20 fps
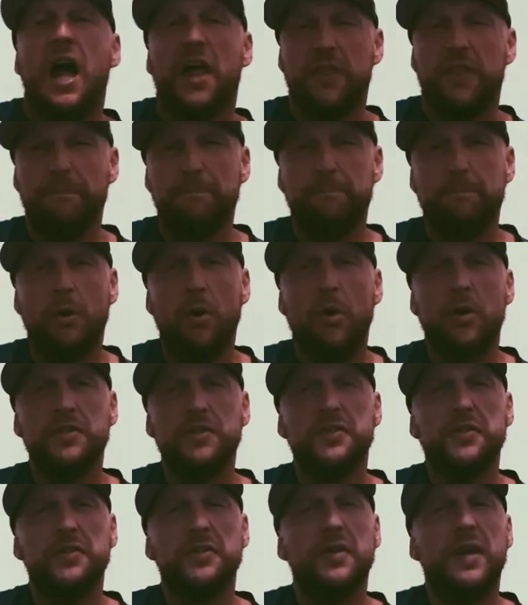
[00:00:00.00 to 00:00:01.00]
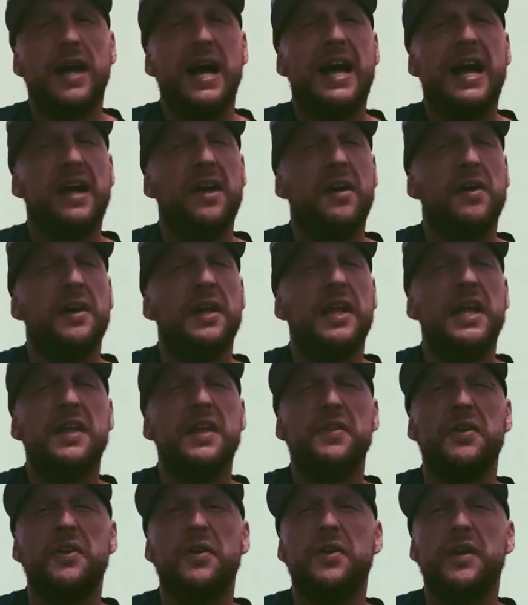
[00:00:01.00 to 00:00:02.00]
The boys are out
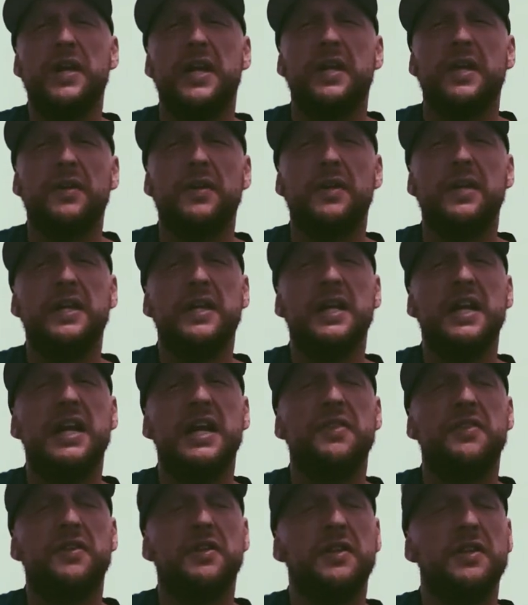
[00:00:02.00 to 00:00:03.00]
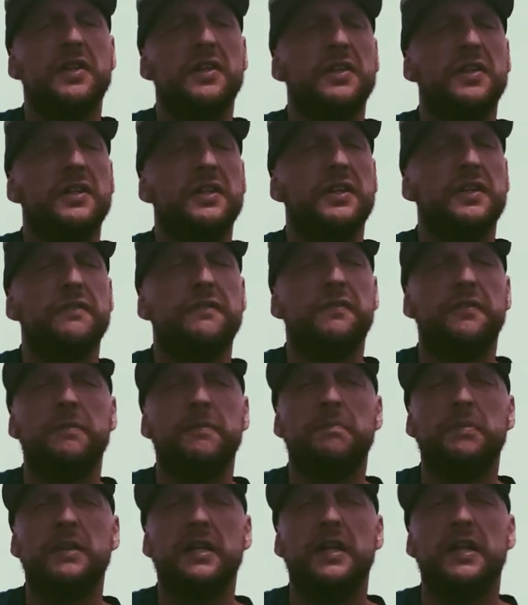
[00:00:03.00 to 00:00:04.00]
and they're angry and they're looking for
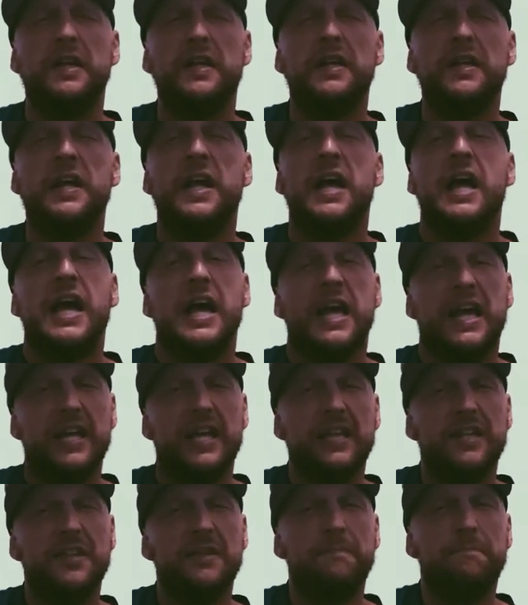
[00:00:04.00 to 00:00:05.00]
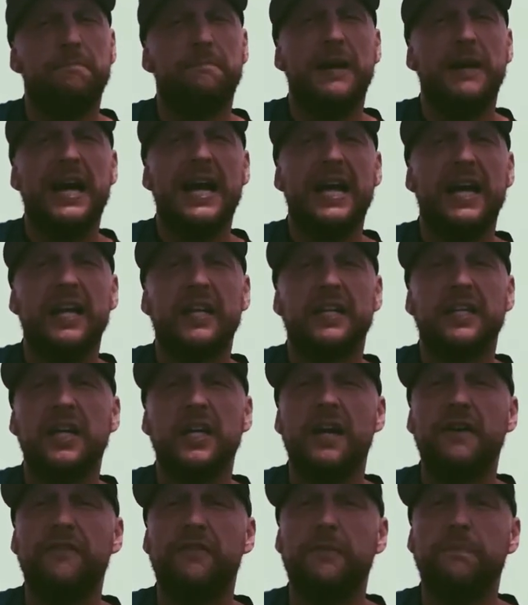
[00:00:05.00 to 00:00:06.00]
blood in the back
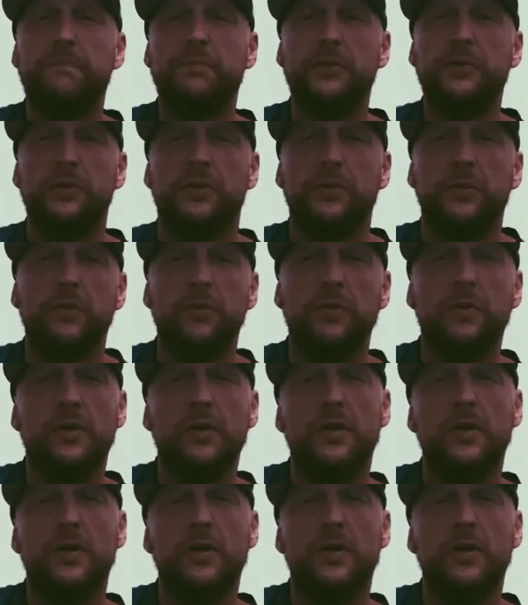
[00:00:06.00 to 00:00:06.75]
of a blue